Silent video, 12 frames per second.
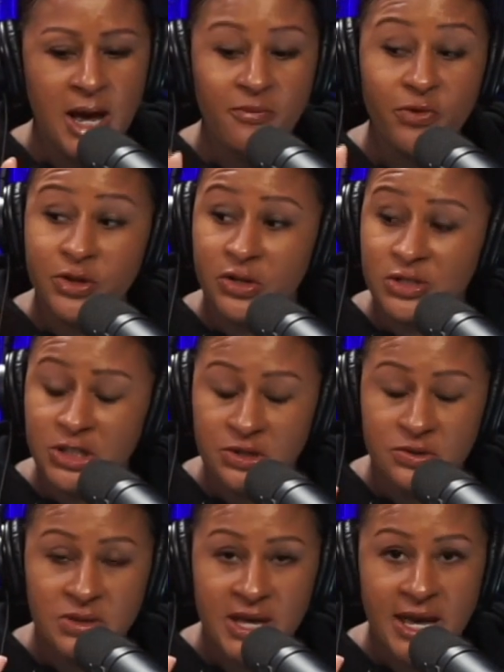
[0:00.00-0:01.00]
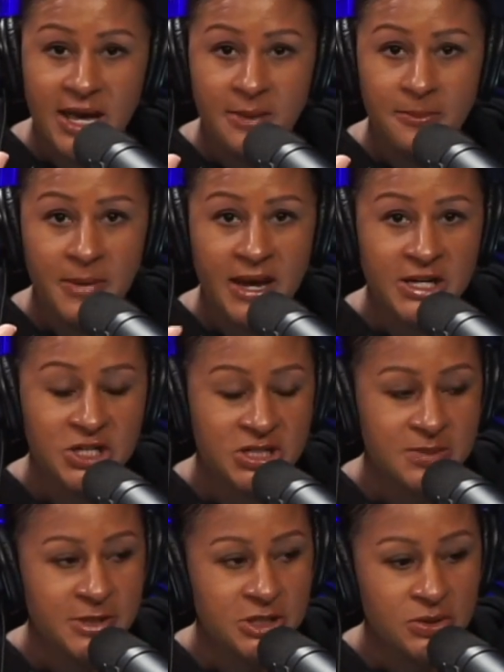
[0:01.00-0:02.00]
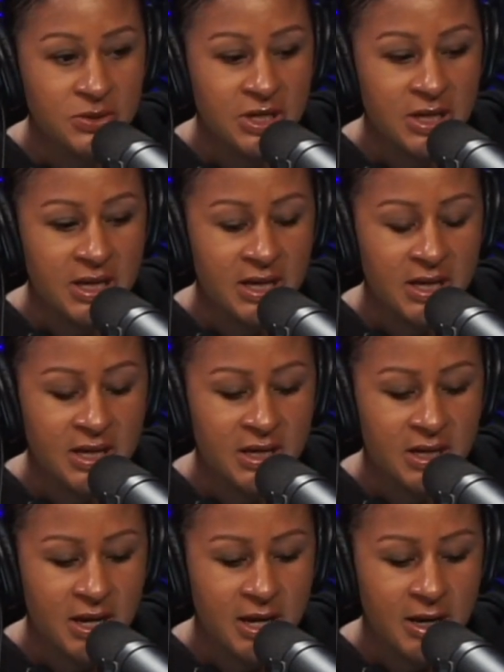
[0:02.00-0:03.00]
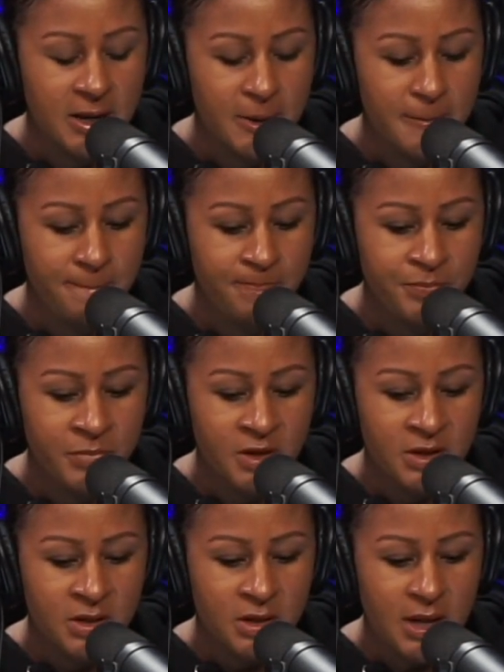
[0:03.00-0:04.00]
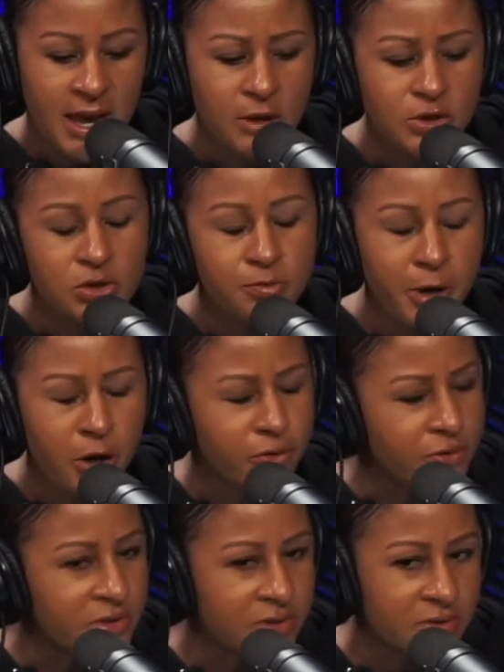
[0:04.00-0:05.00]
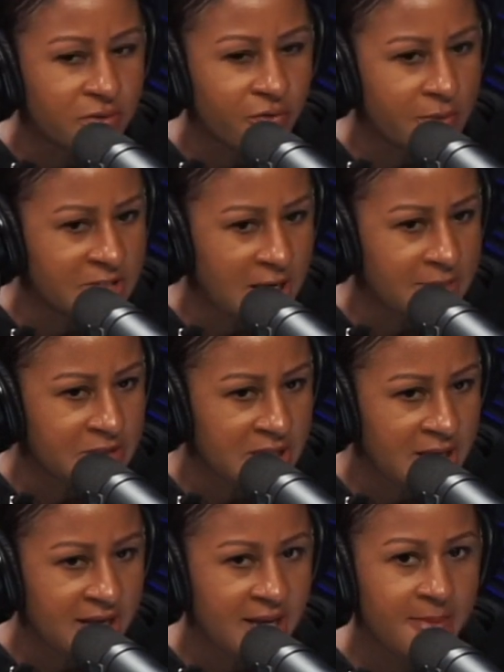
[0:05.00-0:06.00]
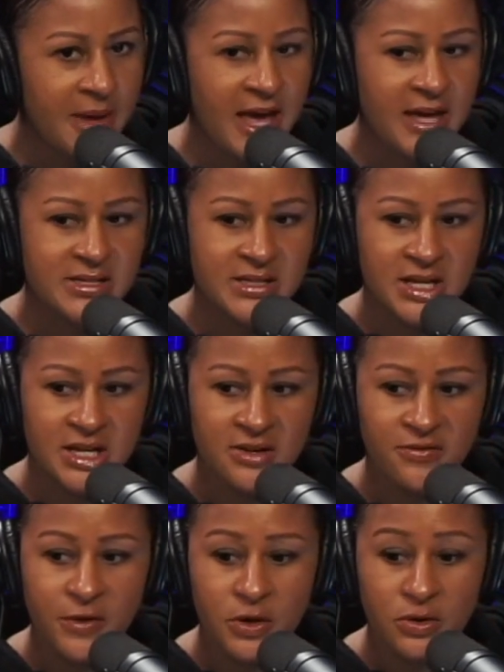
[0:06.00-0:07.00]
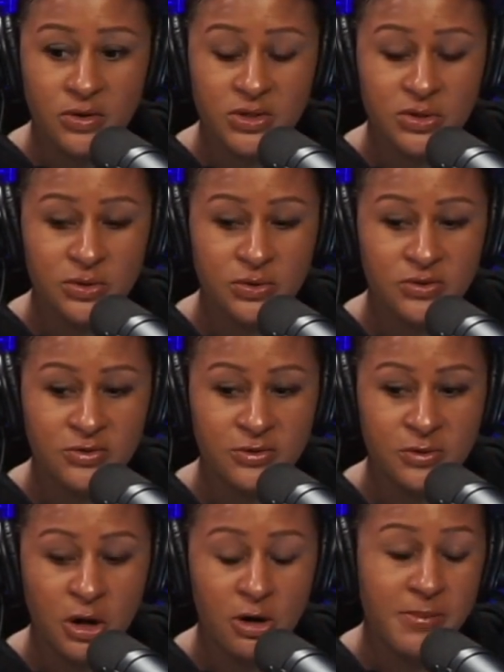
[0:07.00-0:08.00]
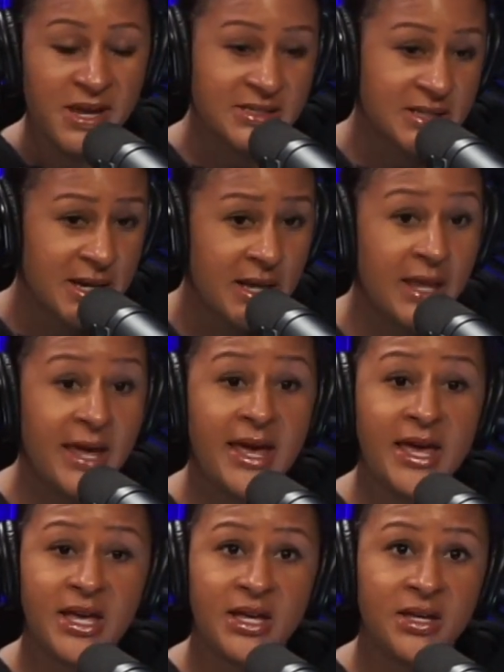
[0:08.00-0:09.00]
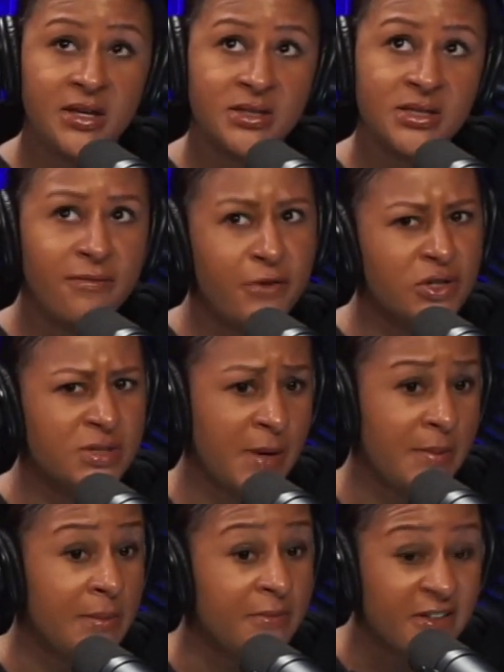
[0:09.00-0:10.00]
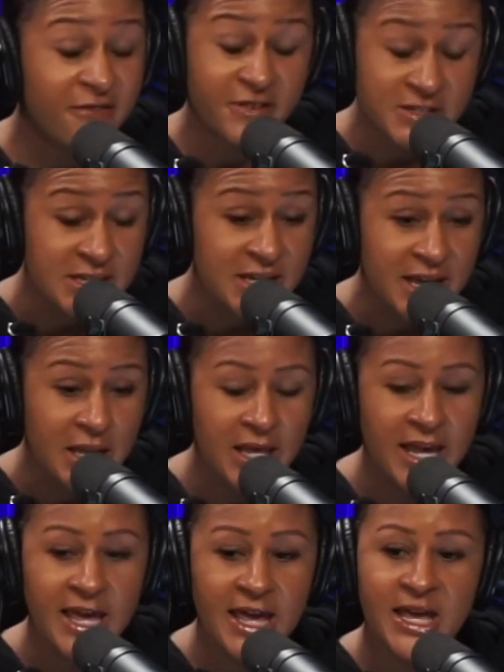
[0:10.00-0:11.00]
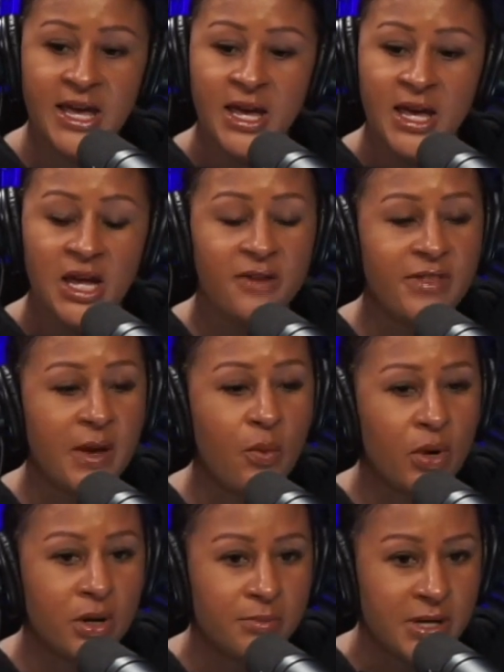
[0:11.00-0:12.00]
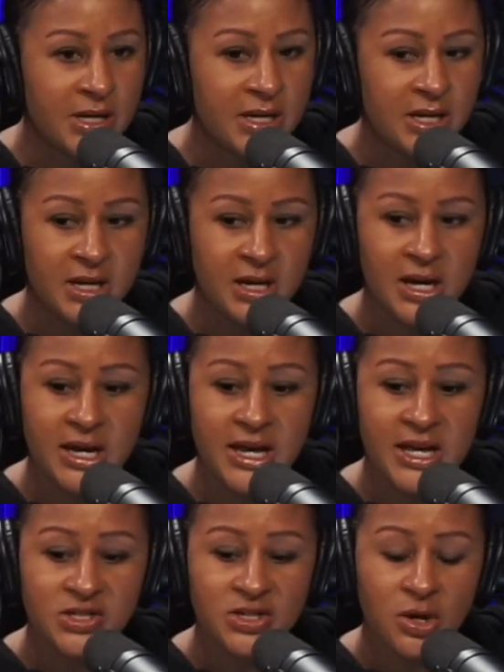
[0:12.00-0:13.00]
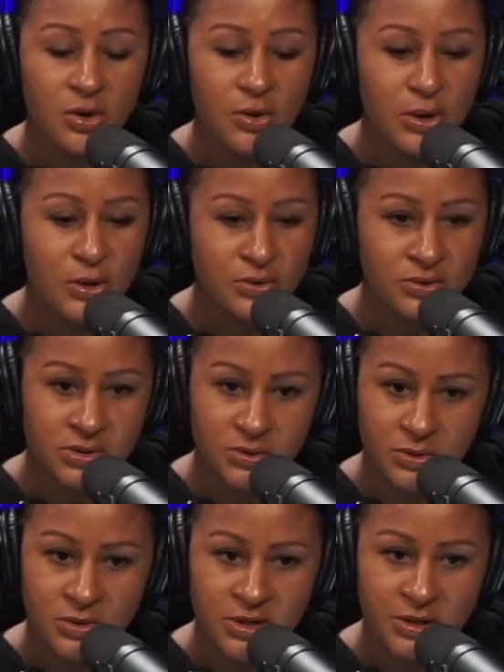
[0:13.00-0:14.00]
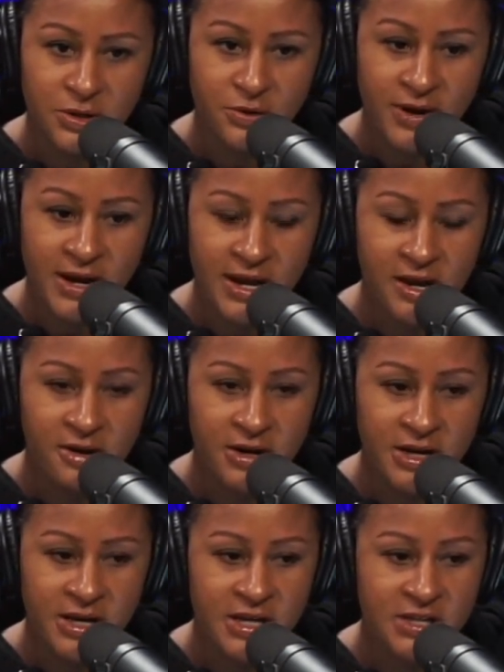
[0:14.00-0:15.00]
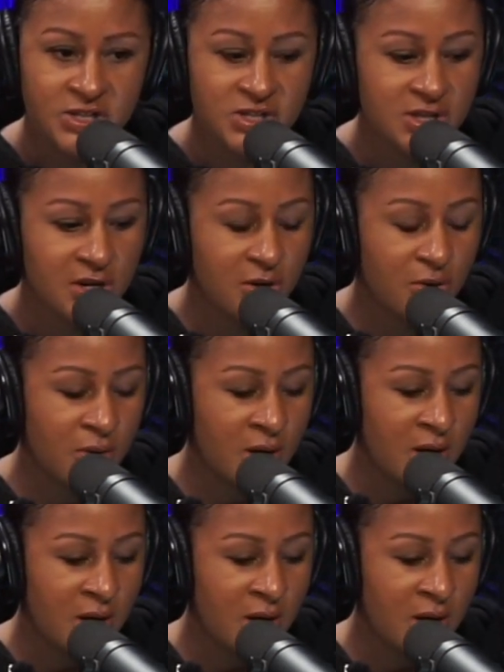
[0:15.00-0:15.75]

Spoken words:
for those of you that might just be tuning in, I'll do posts from time to time asking folks who are based in LA, some folks may be visiting LA, if they want to be a guest co-host on the gray area. And so